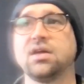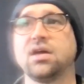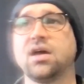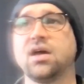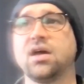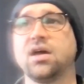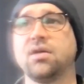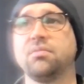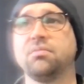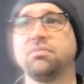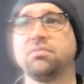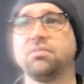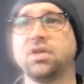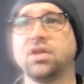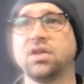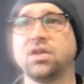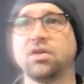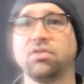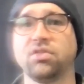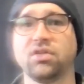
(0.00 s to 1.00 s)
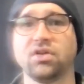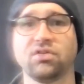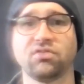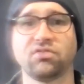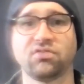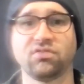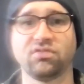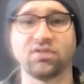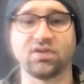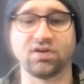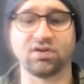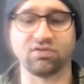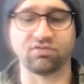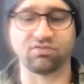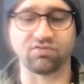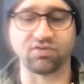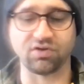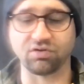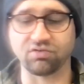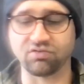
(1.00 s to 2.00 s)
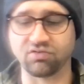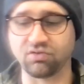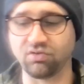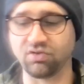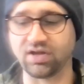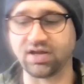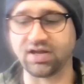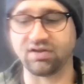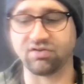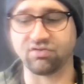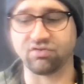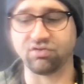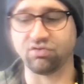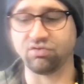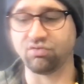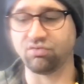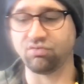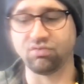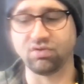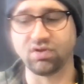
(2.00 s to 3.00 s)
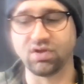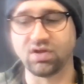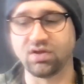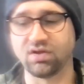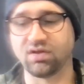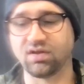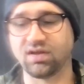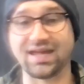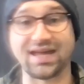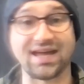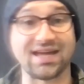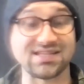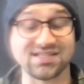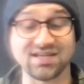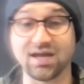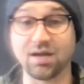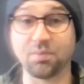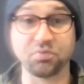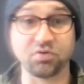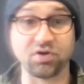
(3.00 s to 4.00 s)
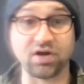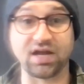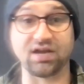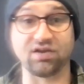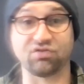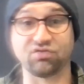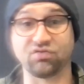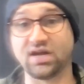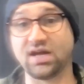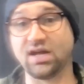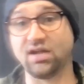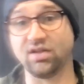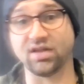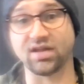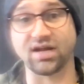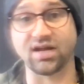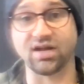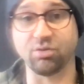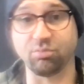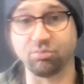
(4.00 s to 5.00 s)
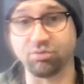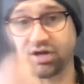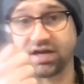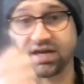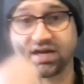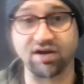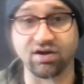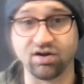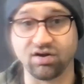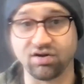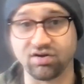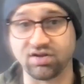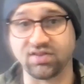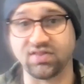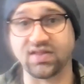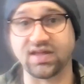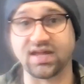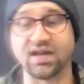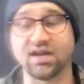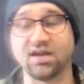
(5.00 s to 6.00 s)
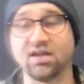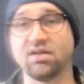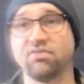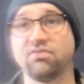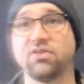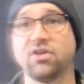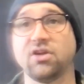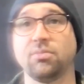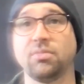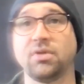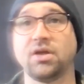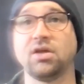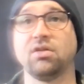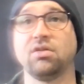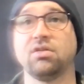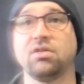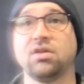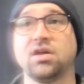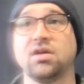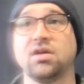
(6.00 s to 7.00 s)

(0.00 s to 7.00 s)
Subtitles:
There's folks who like to cast upright and trowel it. I know Brett Carragher did that a fair amount.